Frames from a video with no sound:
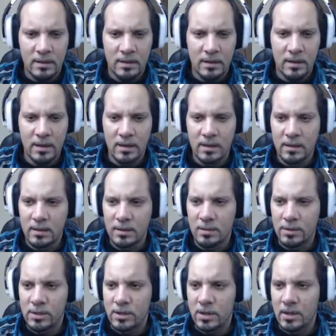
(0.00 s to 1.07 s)
Huh?
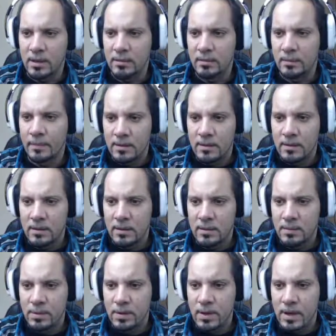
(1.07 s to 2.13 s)
What you think?
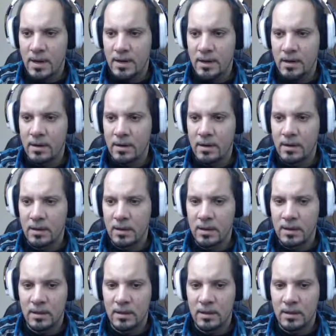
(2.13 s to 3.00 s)
Let's put on our